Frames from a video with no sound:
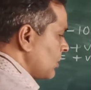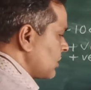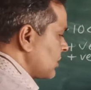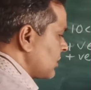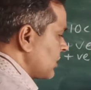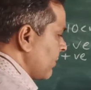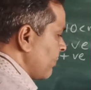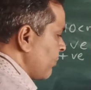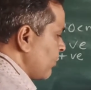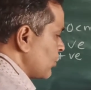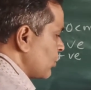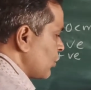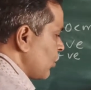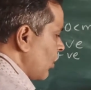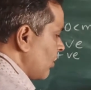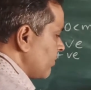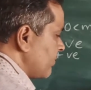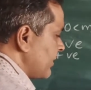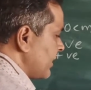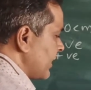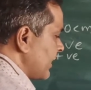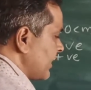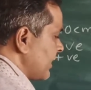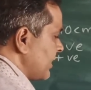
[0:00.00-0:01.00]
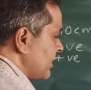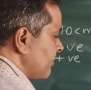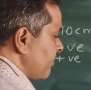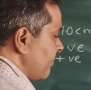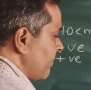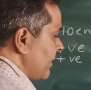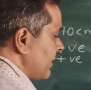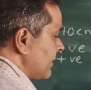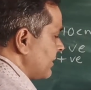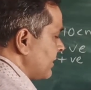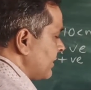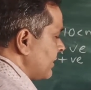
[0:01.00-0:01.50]
Suppose the object
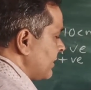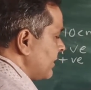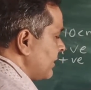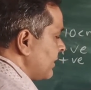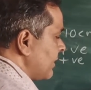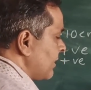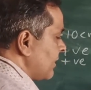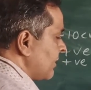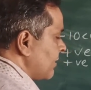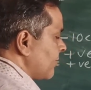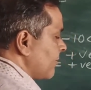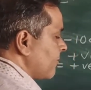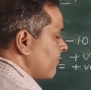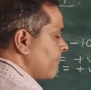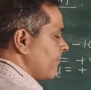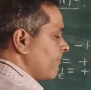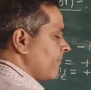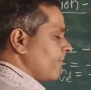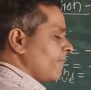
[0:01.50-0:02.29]
is placed here.